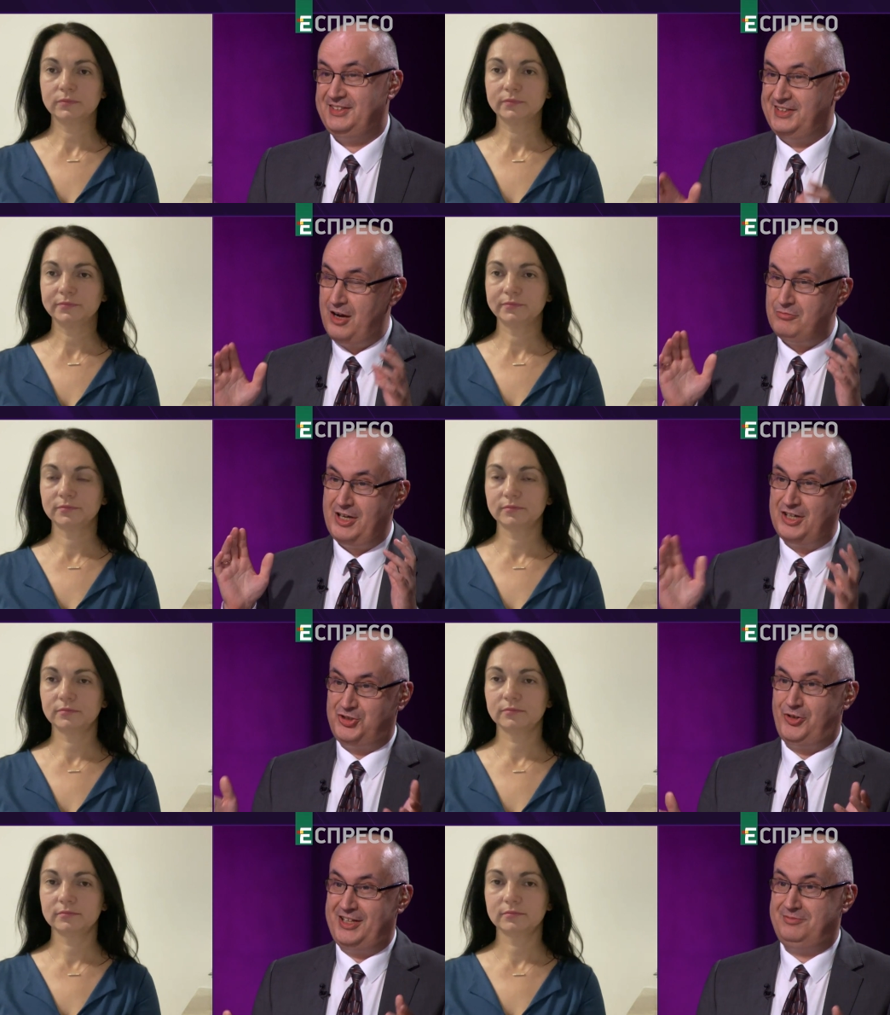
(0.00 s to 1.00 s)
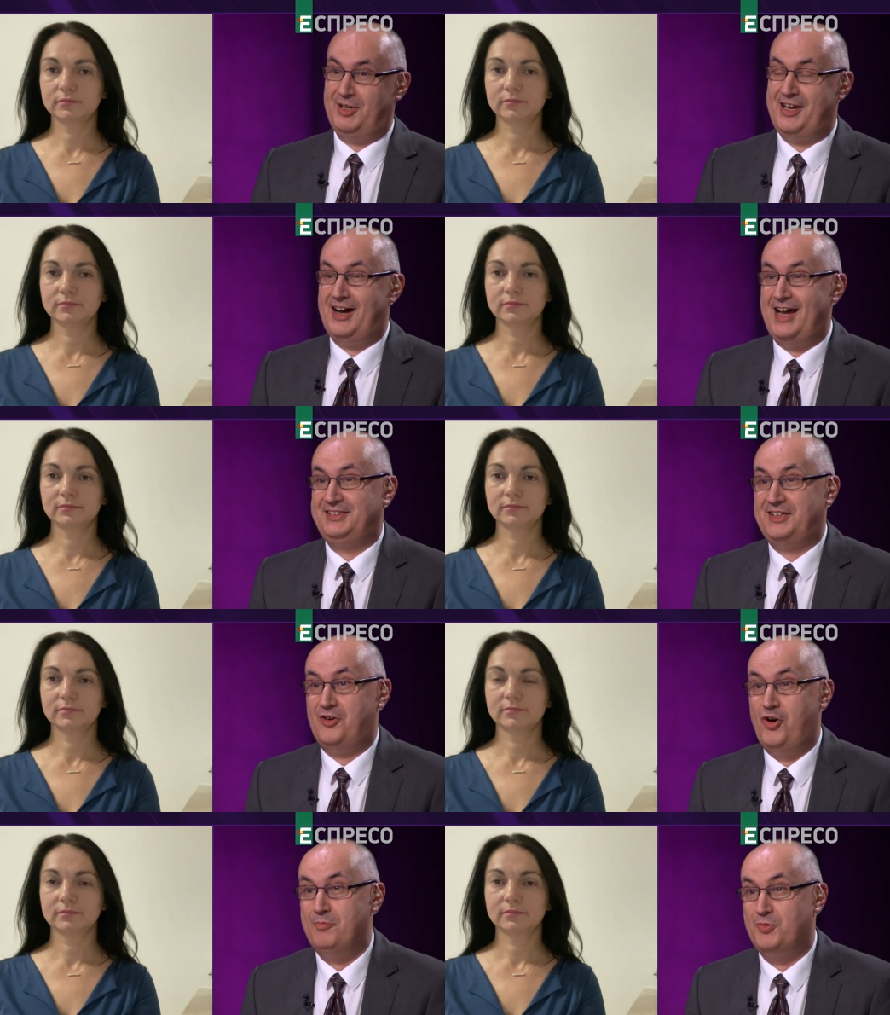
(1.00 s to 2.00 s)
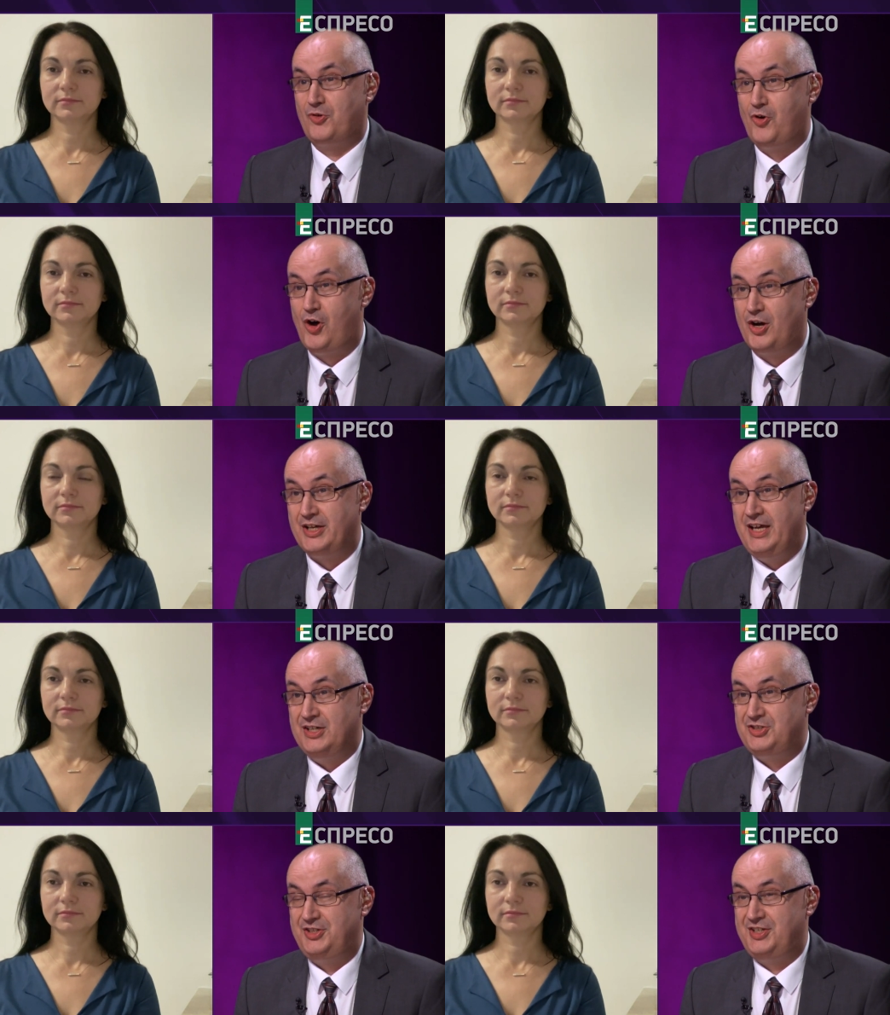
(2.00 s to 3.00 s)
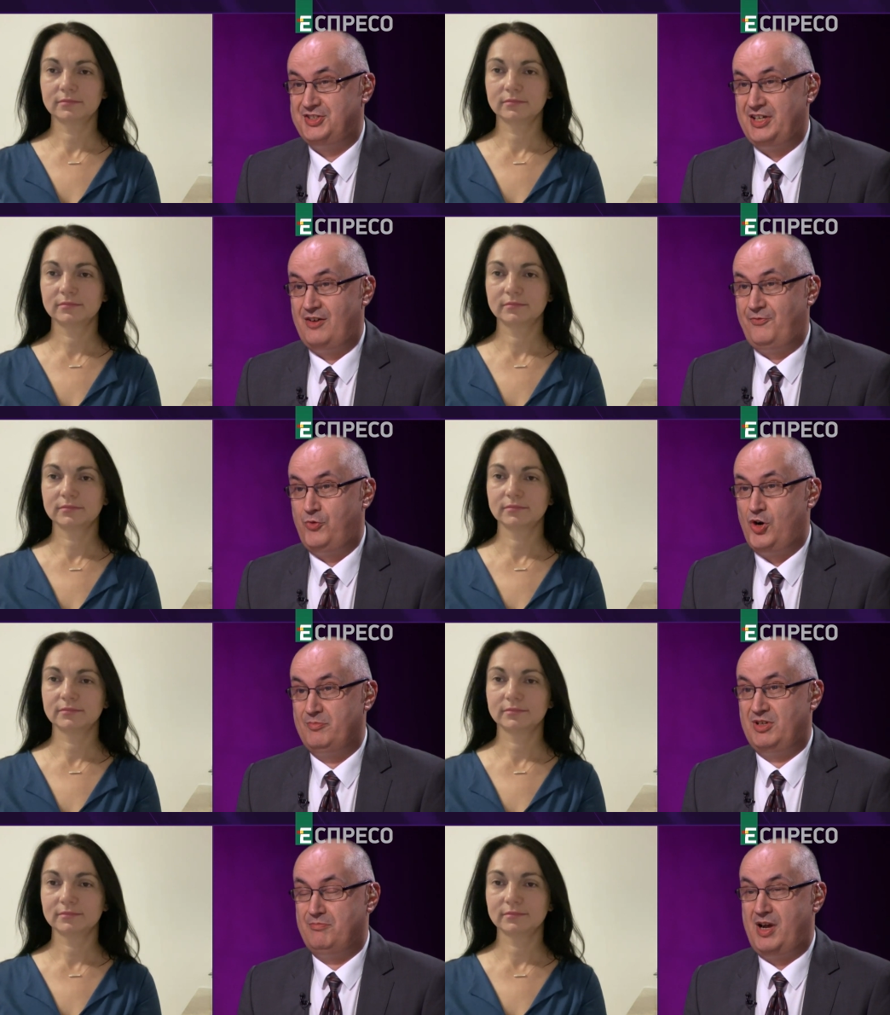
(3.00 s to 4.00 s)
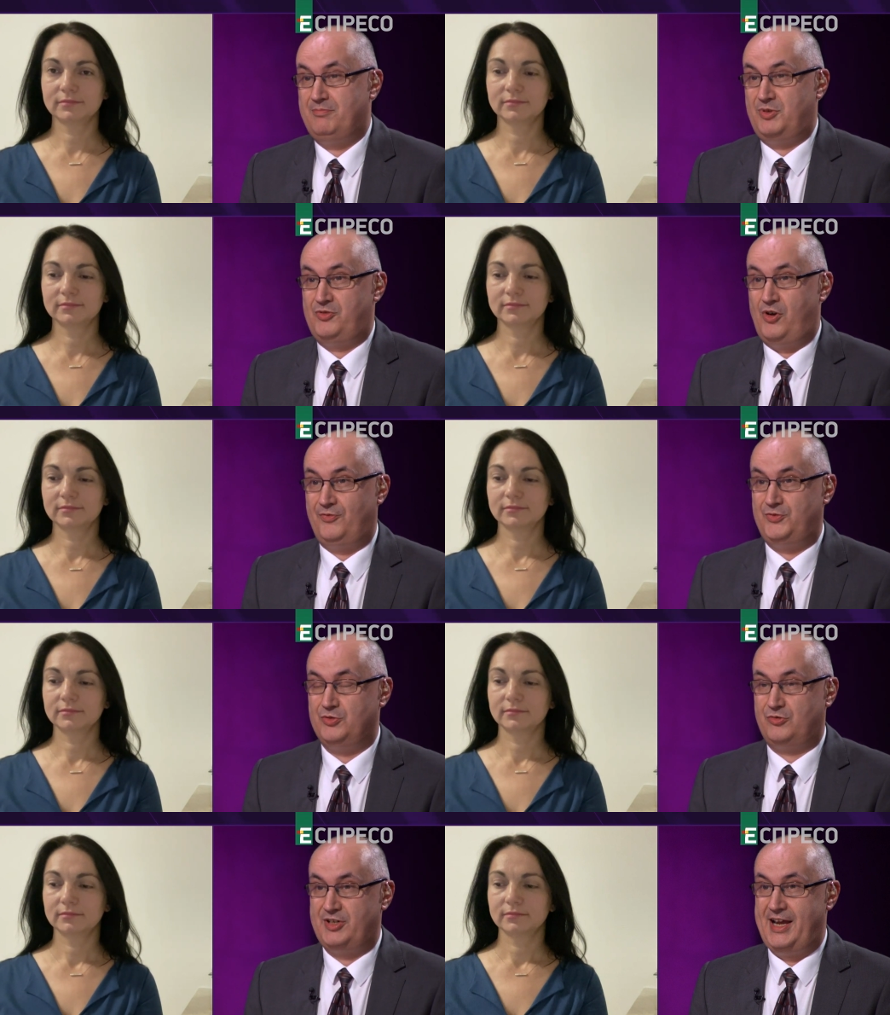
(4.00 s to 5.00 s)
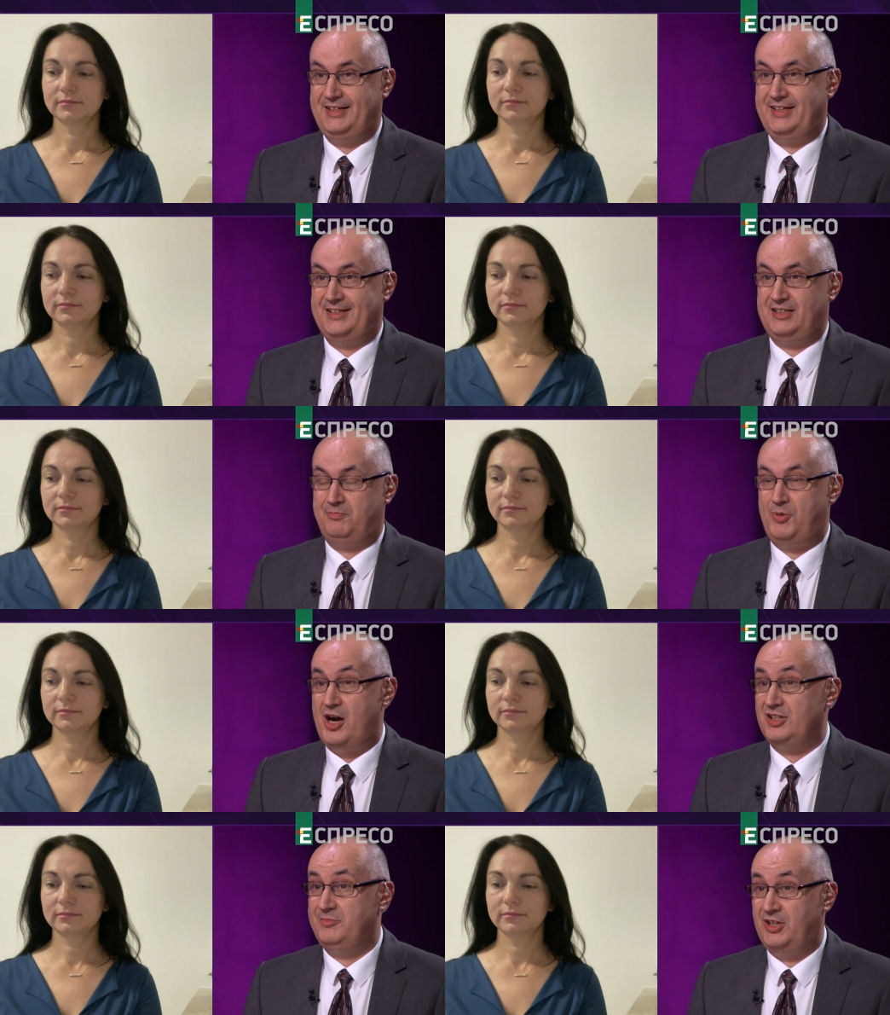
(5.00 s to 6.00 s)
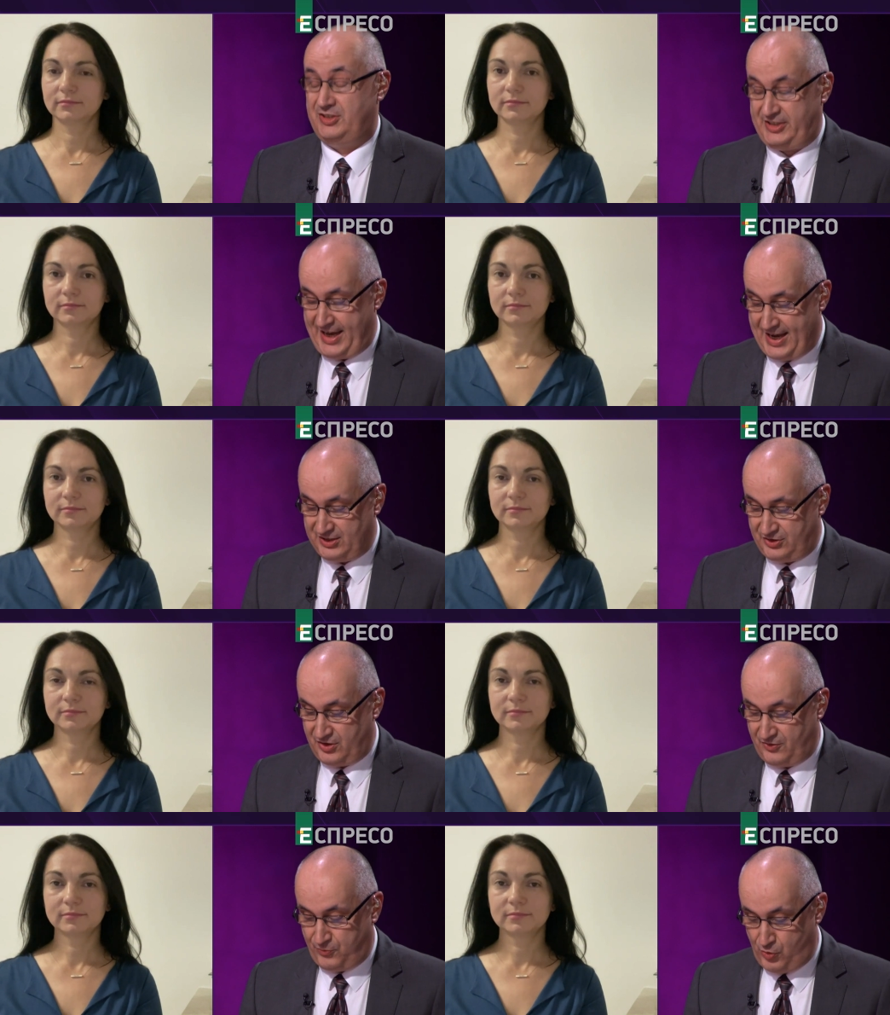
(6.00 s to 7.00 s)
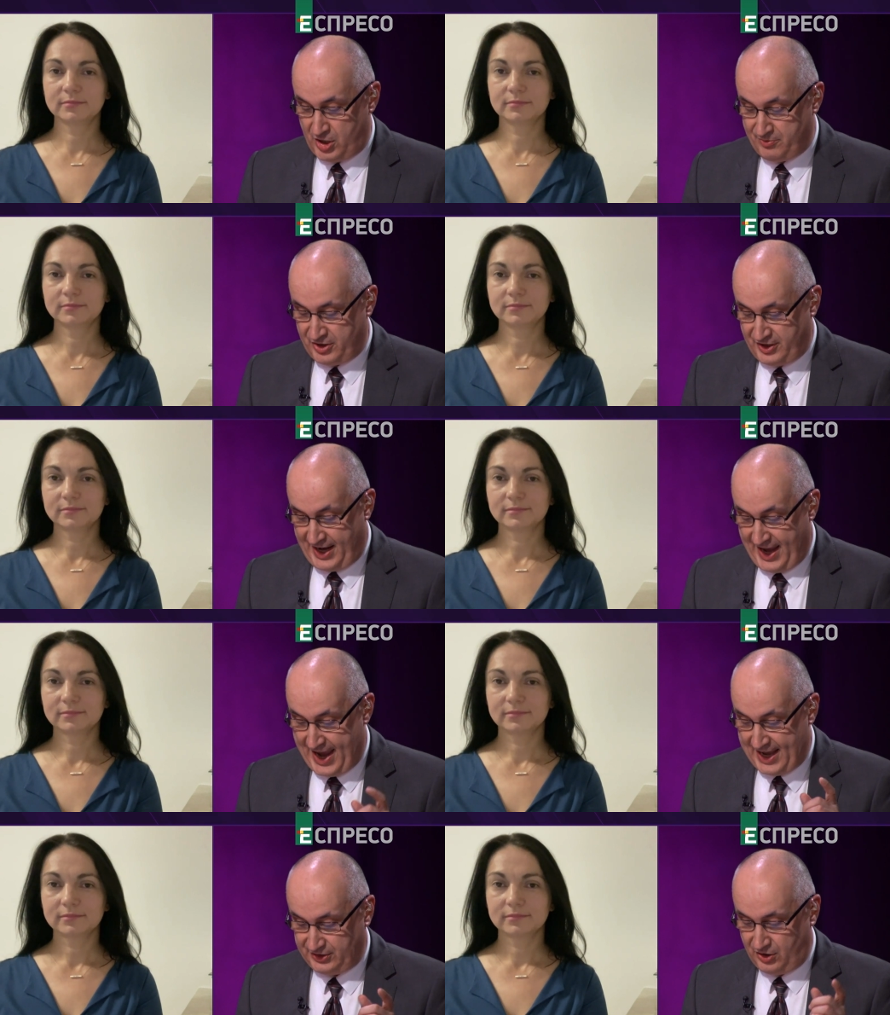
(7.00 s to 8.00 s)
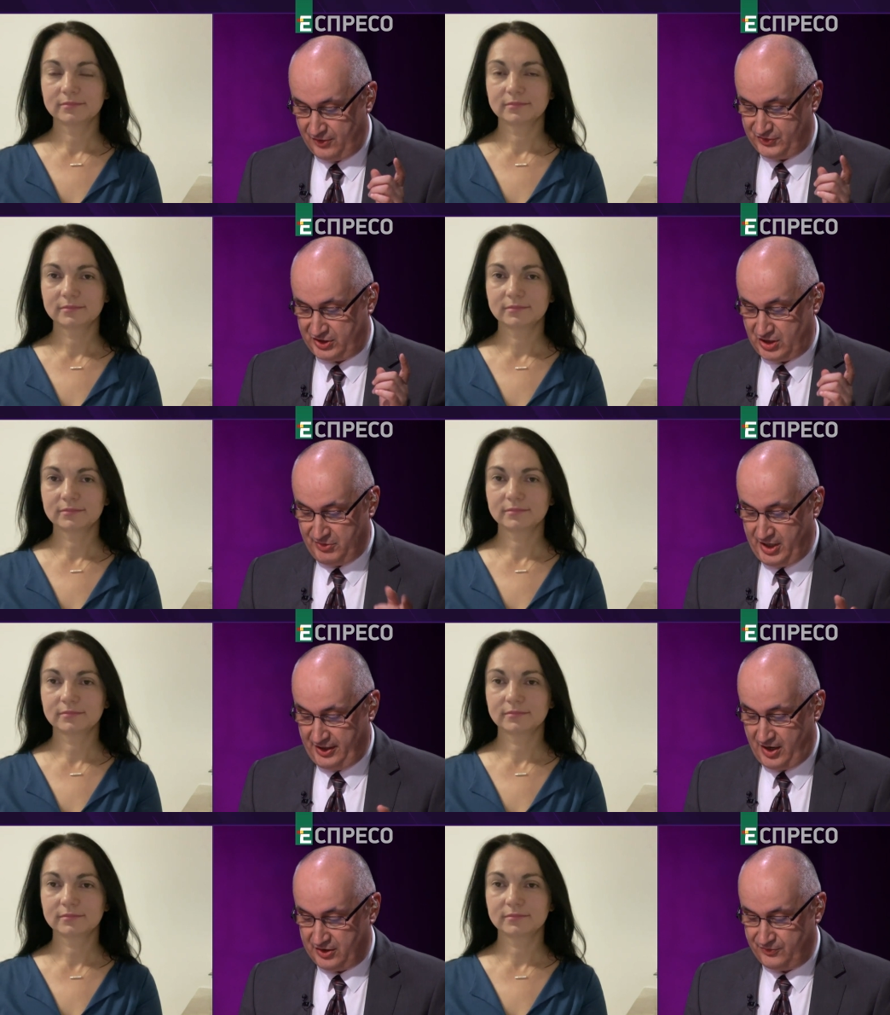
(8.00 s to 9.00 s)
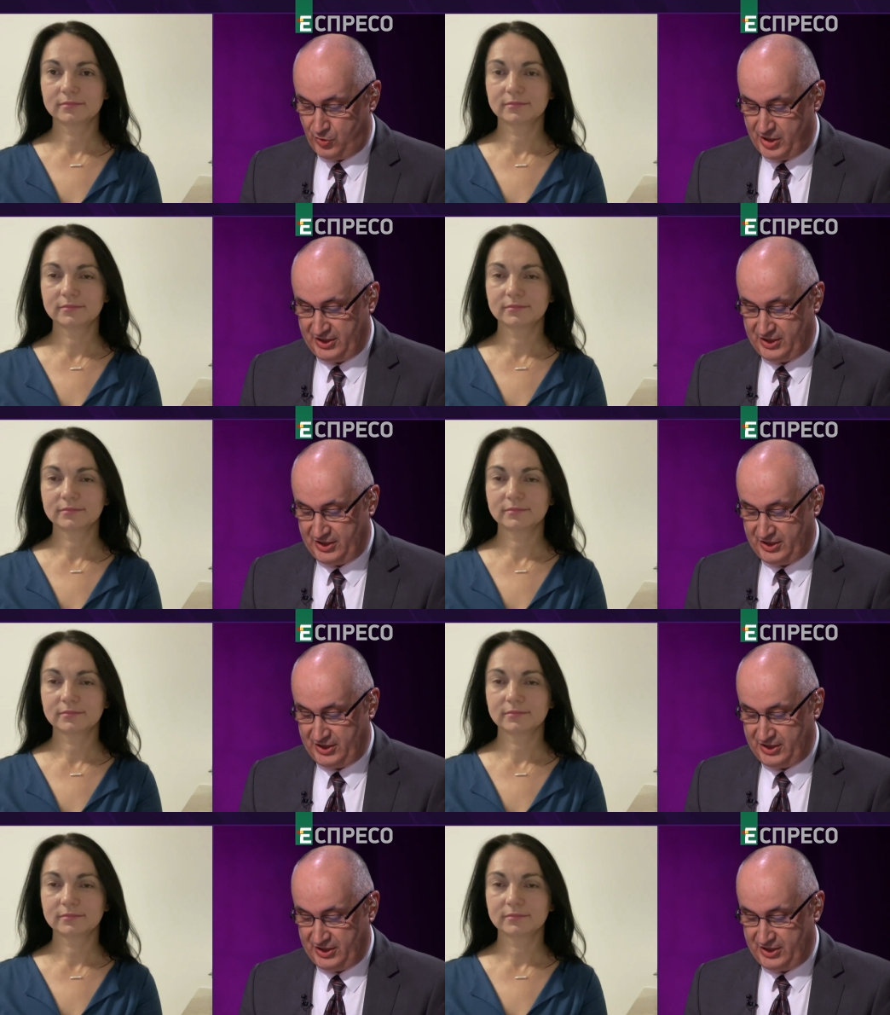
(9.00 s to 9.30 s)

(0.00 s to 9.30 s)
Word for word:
Speaker 1: And now we are joined by Hanna Hopko. She is a former member of Ukrainian Parliament and former head of the Committee on